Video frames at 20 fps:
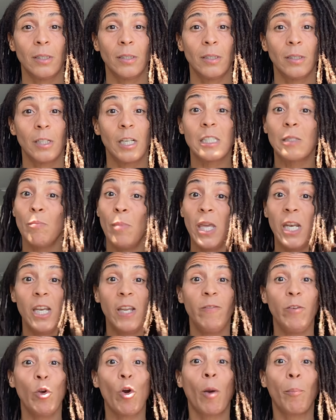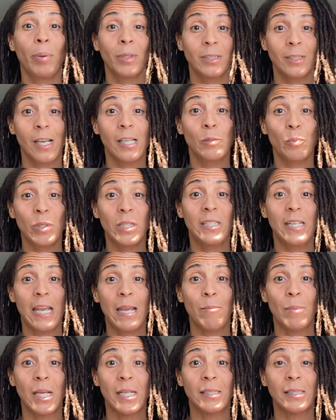Because many of you are possessed with
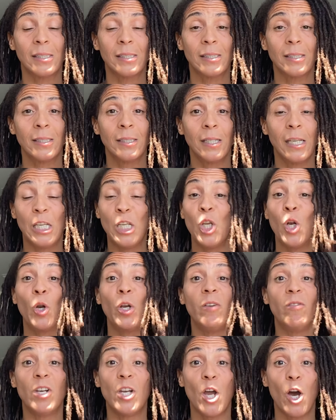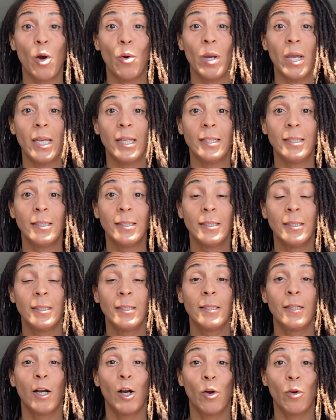demons. You don't even know it.
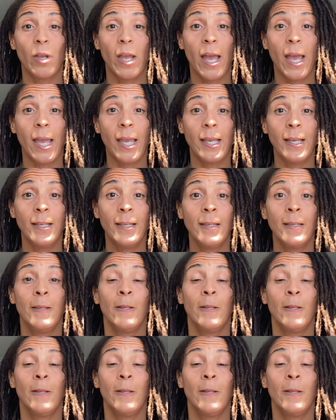Okay?